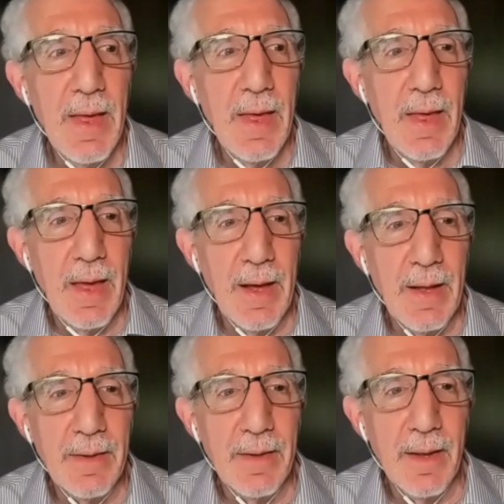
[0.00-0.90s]

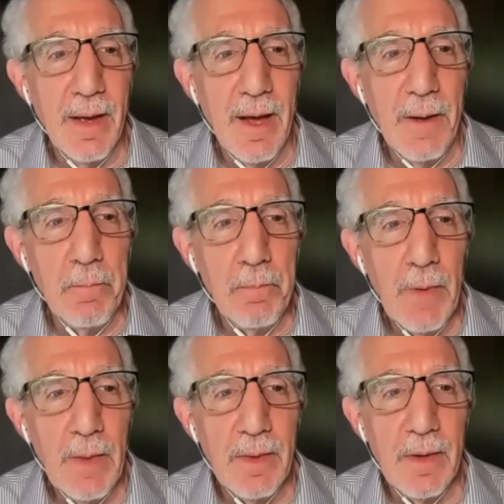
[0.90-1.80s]
And
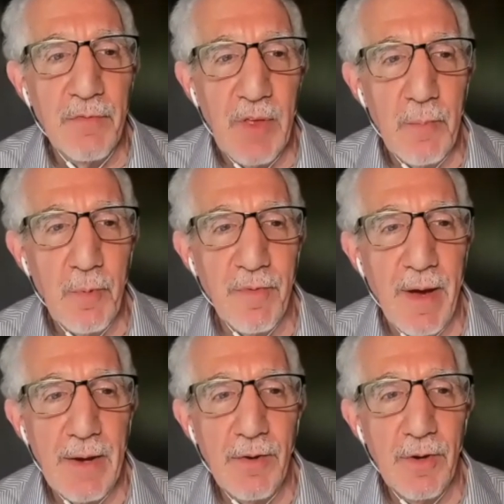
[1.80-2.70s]
that if they
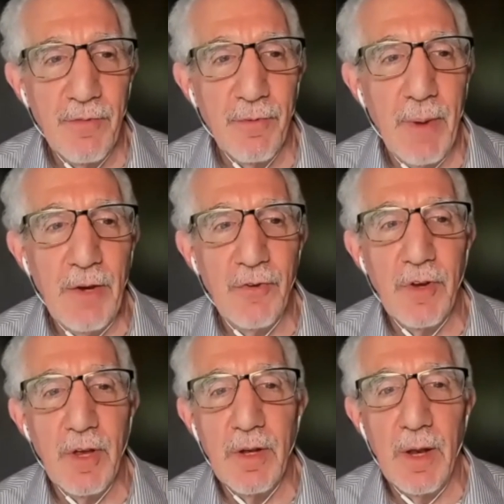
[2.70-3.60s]
provide good
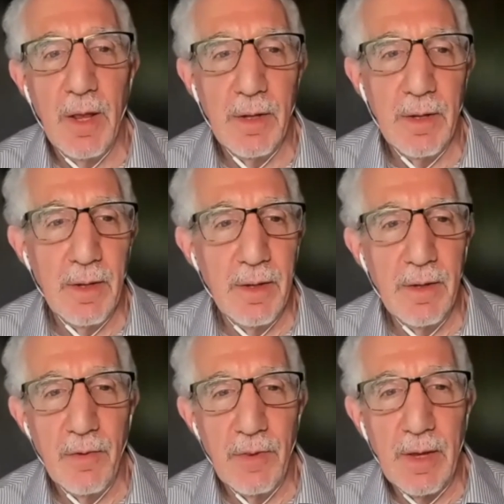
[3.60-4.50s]
information, and
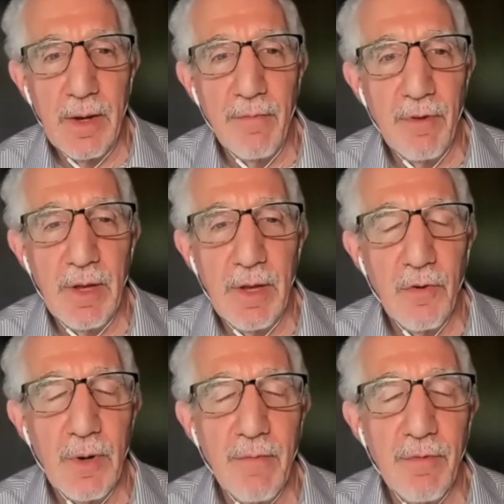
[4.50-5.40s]
they can have a link or
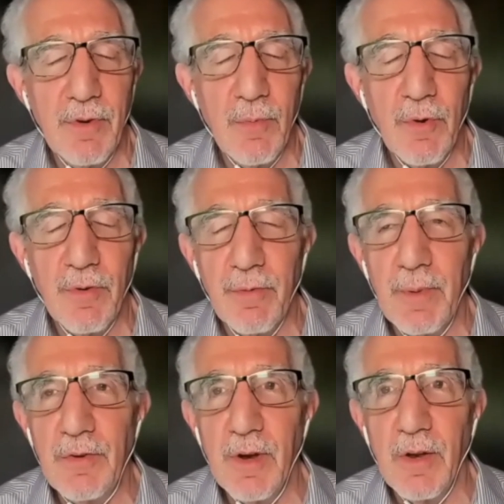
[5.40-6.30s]
whatever to more
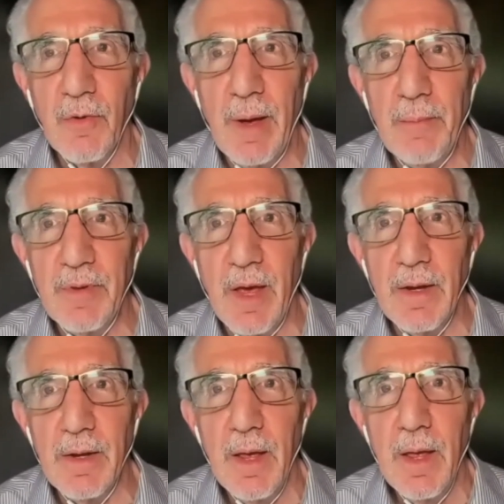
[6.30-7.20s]
information on their
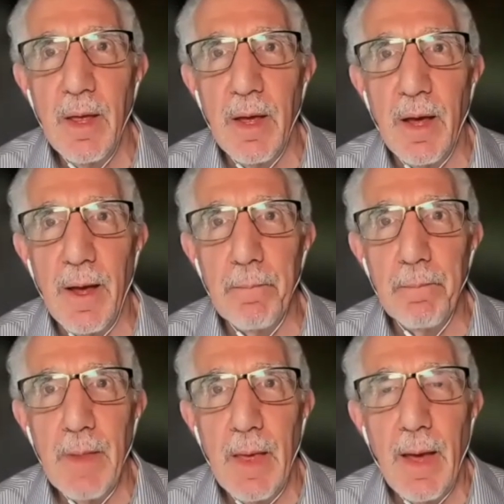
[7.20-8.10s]
website.
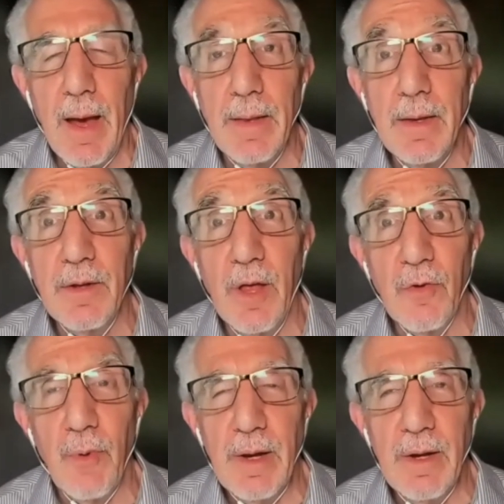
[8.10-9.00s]
I think another
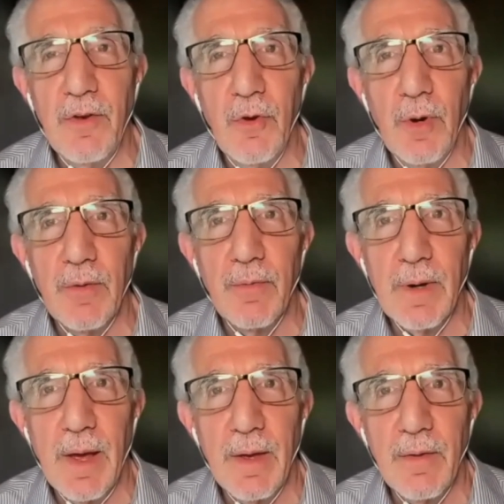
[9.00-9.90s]
way to do it,
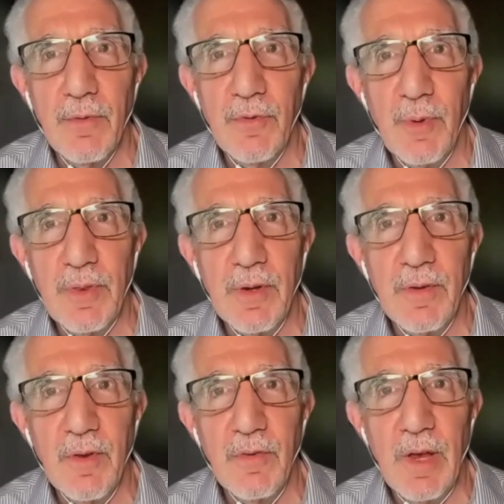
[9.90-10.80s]
when I was with an
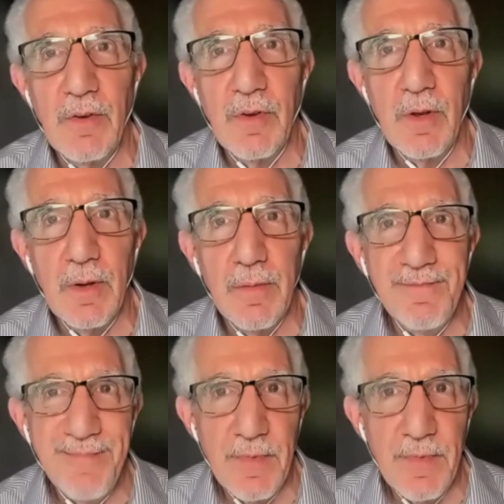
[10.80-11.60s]
association,